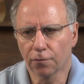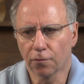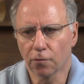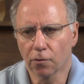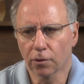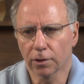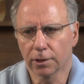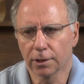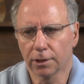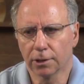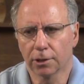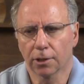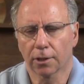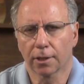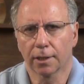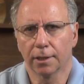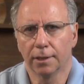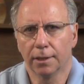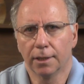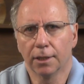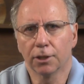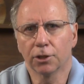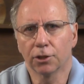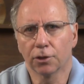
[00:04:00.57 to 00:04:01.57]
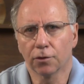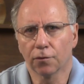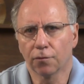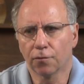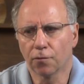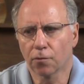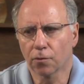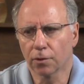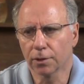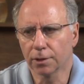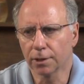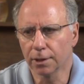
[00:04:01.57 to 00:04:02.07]
forces are conditional
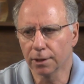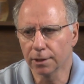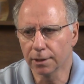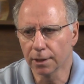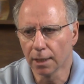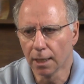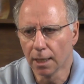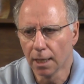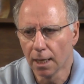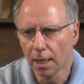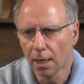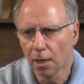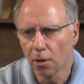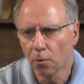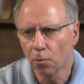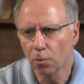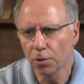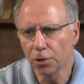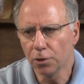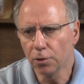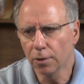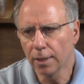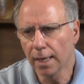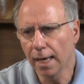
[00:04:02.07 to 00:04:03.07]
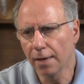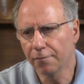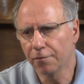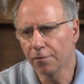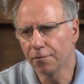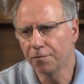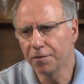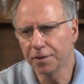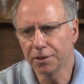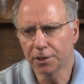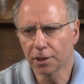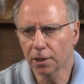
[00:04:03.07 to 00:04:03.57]
forces when you have a
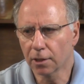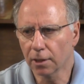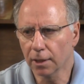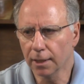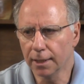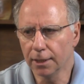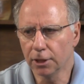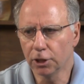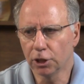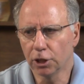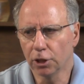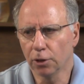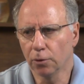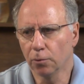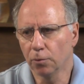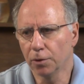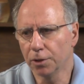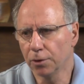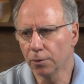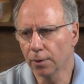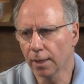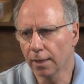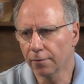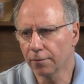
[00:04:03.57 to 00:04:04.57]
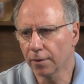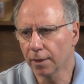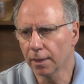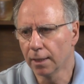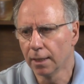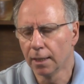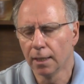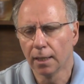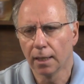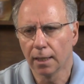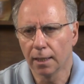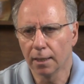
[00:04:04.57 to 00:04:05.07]
physical injury, when you have an
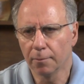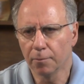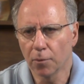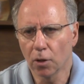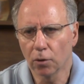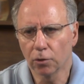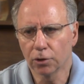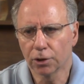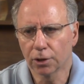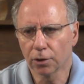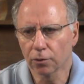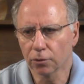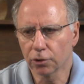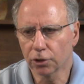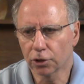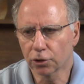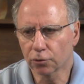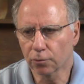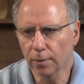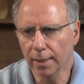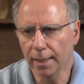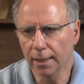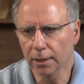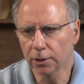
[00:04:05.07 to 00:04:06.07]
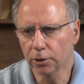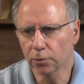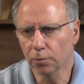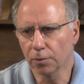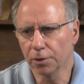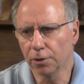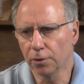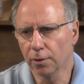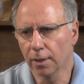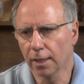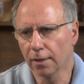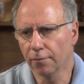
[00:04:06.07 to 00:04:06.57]
emotional stress,
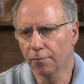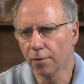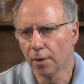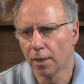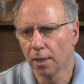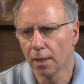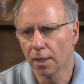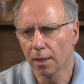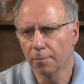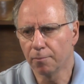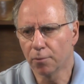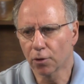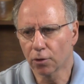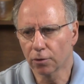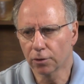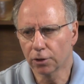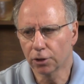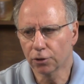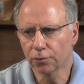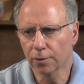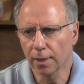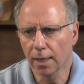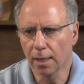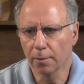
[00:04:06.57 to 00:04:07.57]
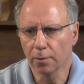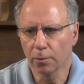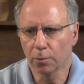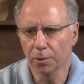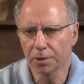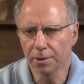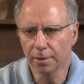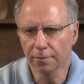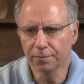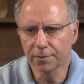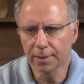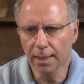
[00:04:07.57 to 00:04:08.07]
when you have a birth trauma,
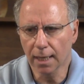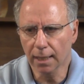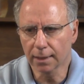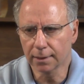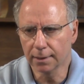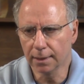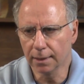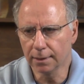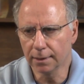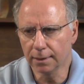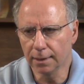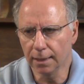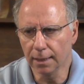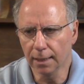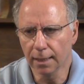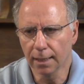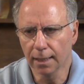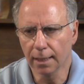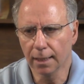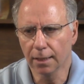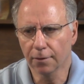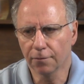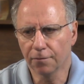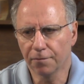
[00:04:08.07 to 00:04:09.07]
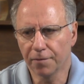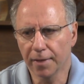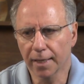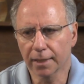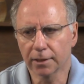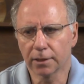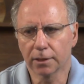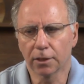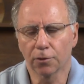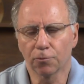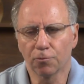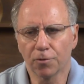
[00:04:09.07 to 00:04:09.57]
when you have toxicity. It
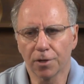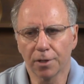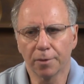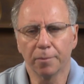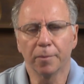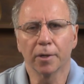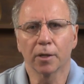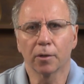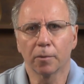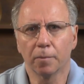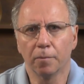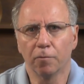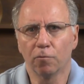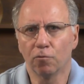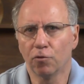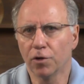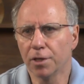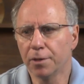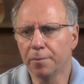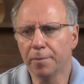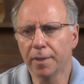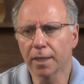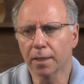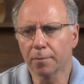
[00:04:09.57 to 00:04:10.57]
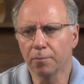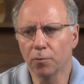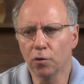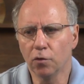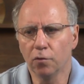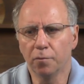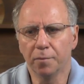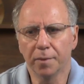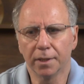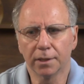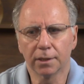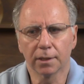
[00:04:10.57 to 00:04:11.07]
affects the rhythmic
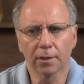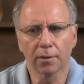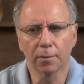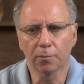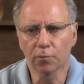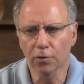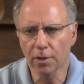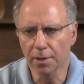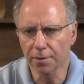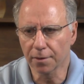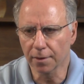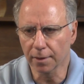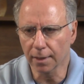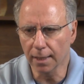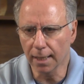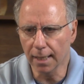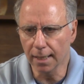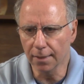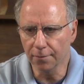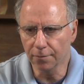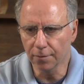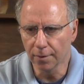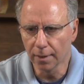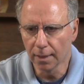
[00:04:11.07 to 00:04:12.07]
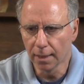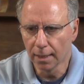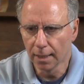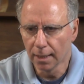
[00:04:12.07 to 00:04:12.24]
movements of the breath of life.